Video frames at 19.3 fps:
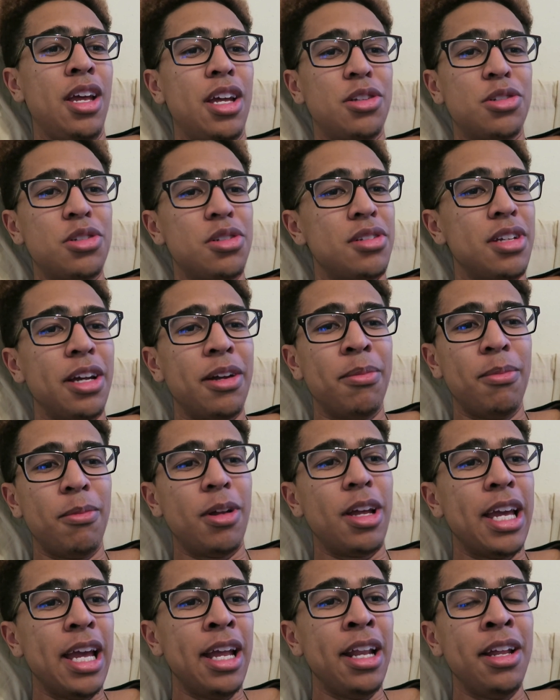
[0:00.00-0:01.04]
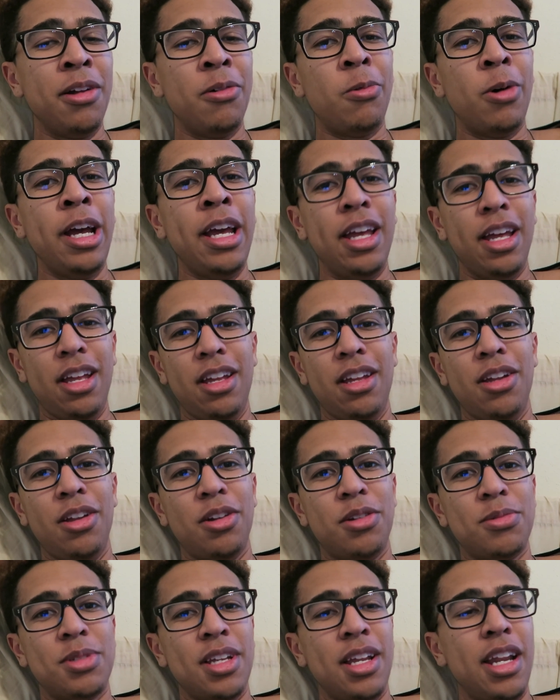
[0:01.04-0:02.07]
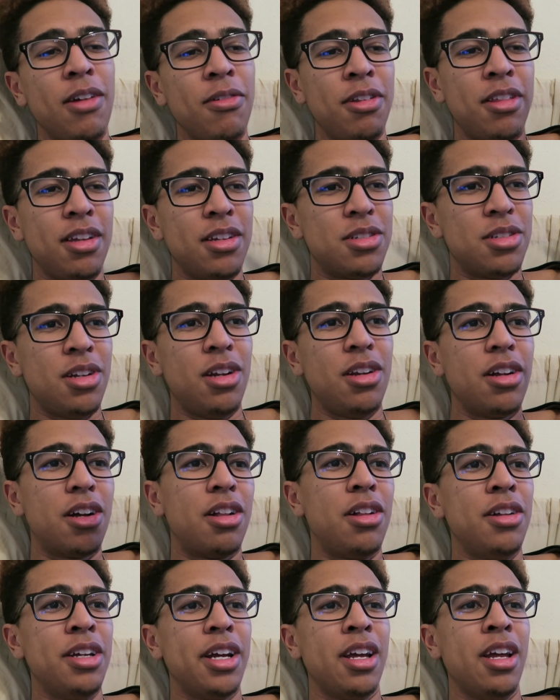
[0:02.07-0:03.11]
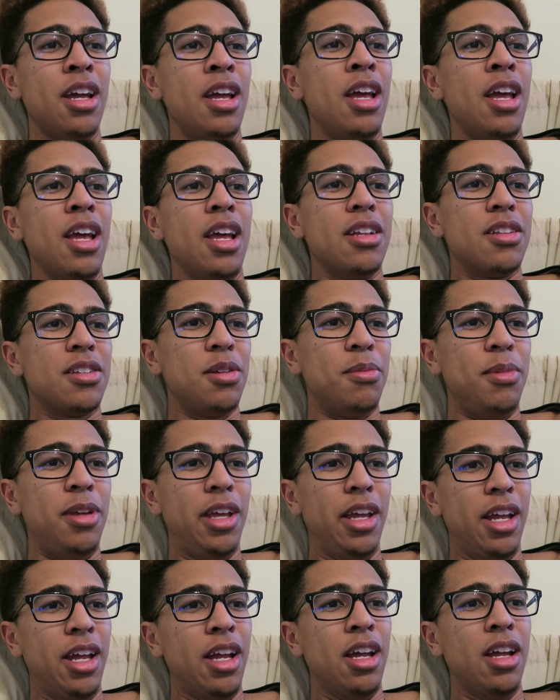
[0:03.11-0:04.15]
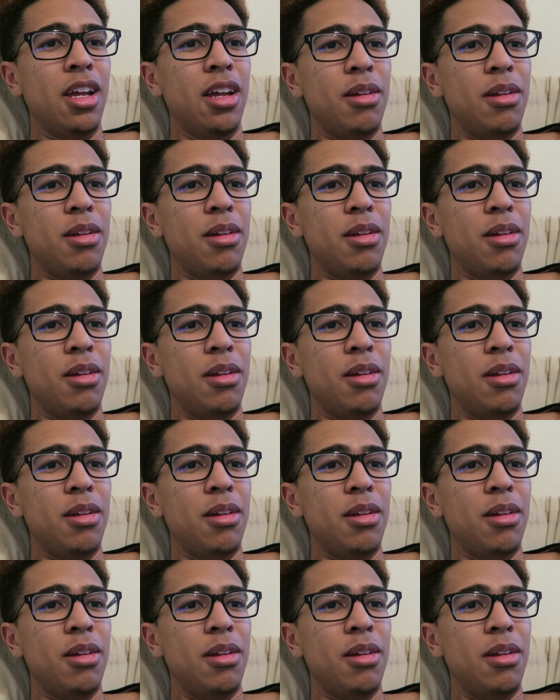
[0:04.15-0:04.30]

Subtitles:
It's just like gaining weight, you know what I'm saying? Everything's starting to click to me.